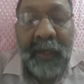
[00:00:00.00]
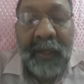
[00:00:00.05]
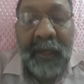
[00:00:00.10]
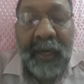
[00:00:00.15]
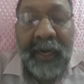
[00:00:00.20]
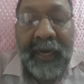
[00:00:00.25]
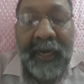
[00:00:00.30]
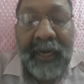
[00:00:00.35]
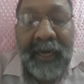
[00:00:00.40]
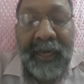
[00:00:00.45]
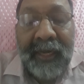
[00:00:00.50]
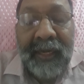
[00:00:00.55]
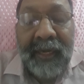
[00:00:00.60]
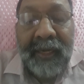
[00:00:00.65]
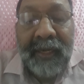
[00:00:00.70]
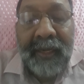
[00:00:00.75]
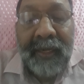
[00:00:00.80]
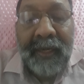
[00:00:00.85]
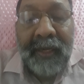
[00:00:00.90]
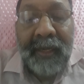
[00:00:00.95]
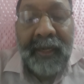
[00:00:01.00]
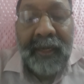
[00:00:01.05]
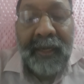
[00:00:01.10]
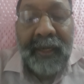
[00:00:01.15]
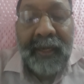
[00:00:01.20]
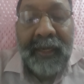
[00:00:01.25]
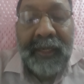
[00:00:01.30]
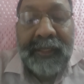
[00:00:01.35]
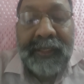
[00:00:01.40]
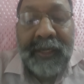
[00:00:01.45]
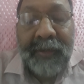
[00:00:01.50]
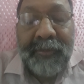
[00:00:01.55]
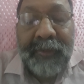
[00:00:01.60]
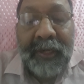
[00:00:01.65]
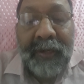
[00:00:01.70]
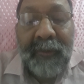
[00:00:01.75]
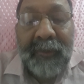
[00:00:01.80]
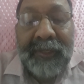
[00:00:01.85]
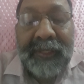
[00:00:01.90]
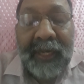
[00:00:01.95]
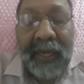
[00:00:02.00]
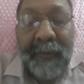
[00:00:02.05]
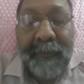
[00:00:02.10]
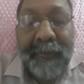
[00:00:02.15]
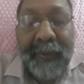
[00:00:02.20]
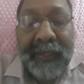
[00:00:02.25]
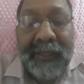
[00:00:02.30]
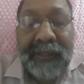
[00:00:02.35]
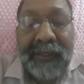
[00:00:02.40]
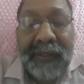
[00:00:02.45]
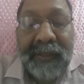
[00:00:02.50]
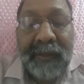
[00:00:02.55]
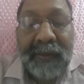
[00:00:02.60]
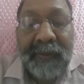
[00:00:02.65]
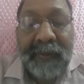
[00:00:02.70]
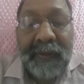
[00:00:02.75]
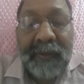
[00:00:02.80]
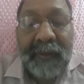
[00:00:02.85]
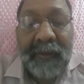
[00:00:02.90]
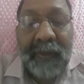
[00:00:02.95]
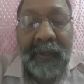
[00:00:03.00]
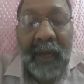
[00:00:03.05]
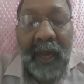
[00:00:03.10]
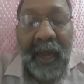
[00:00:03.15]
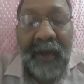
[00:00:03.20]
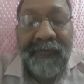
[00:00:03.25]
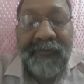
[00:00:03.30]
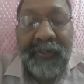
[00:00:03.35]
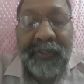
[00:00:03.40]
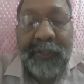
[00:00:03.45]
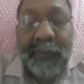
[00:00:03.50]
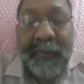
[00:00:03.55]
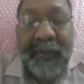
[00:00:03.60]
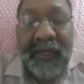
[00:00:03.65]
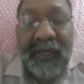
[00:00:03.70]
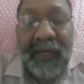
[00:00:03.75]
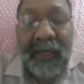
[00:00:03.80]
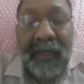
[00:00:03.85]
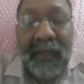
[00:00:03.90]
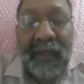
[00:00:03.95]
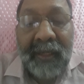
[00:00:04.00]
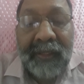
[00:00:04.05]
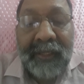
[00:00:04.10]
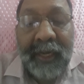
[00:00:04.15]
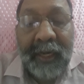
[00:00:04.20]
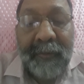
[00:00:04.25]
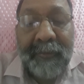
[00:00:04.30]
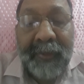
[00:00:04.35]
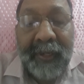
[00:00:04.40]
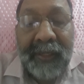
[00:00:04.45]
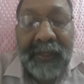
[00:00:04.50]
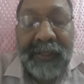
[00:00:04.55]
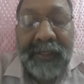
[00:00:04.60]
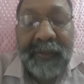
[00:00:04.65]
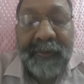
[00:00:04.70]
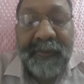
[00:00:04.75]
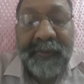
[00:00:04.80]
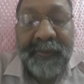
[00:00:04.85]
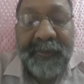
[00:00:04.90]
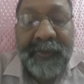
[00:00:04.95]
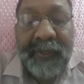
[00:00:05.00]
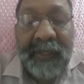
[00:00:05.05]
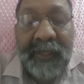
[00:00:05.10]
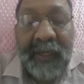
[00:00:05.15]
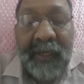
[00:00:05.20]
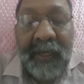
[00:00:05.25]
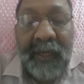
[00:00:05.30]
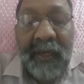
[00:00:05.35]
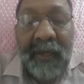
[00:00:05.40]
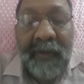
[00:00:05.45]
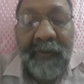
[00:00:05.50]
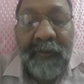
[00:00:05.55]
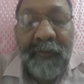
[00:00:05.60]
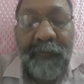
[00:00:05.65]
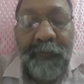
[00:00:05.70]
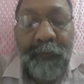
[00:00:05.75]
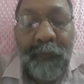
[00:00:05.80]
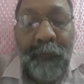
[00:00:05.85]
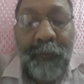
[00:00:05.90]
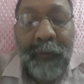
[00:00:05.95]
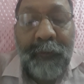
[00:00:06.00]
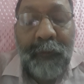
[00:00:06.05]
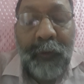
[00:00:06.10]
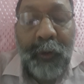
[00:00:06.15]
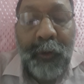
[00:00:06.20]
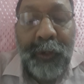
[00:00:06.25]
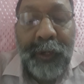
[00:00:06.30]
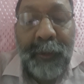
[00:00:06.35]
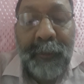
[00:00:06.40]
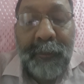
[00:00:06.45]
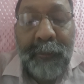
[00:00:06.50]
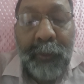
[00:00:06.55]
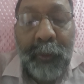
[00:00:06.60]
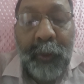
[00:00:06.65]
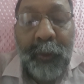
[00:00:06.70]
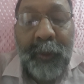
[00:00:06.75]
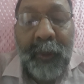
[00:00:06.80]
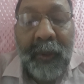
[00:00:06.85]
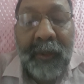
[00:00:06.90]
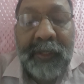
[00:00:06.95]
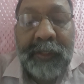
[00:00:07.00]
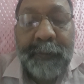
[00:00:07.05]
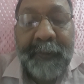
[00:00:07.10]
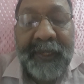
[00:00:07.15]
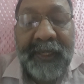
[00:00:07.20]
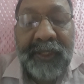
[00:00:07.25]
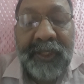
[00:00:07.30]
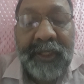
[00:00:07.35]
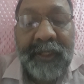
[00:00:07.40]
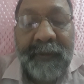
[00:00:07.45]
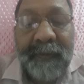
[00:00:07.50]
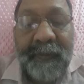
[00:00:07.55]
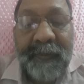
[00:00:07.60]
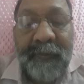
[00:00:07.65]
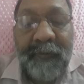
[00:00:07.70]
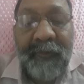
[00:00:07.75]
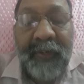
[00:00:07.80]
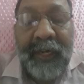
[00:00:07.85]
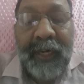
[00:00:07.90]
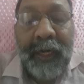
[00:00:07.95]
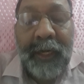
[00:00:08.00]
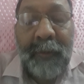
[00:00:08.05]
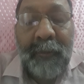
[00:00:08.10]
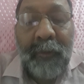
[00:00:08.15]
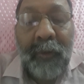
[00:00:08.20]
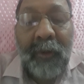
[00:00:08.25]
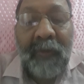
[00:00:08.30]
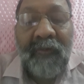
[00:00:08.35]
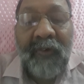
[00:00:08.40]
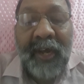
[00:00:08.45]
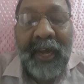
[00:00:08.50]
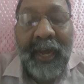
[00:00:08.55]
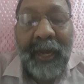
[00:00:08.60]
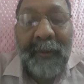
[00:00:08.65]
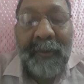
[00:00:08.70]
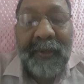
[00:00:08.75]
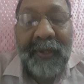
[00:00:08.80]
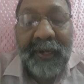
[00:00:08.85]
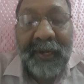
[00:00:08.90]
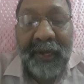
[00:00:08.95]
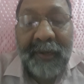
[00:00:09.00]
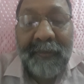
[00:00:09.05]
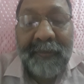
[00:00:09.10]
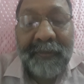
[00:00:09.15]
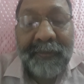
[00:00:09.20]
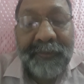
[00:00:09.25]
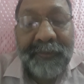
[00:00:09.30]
Reading is something which happens after speaking. That means if we want to improve our speech, we need more vocabulary.